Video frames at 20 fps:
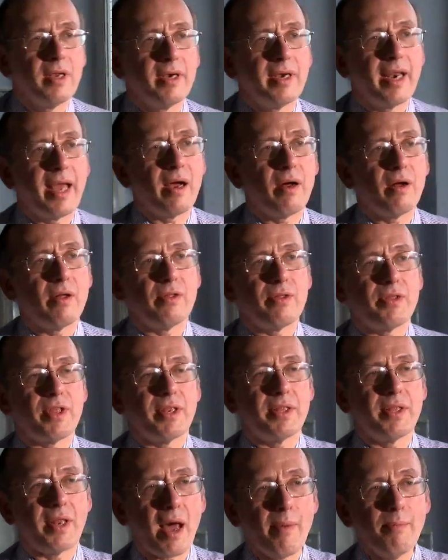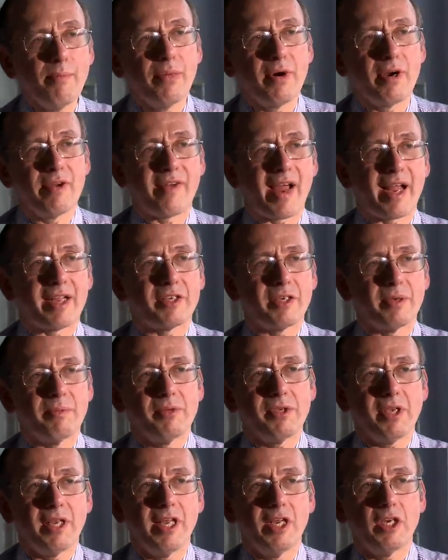Now the number of
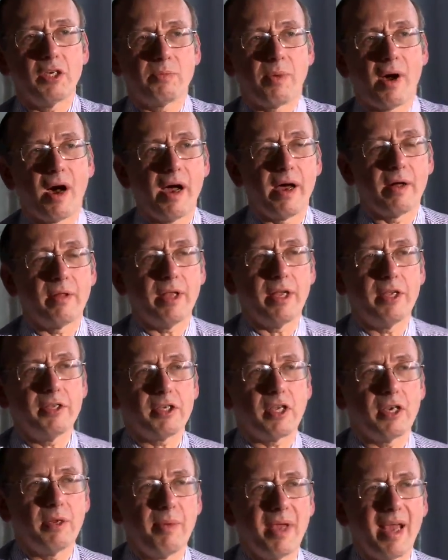atoms in each pile is going to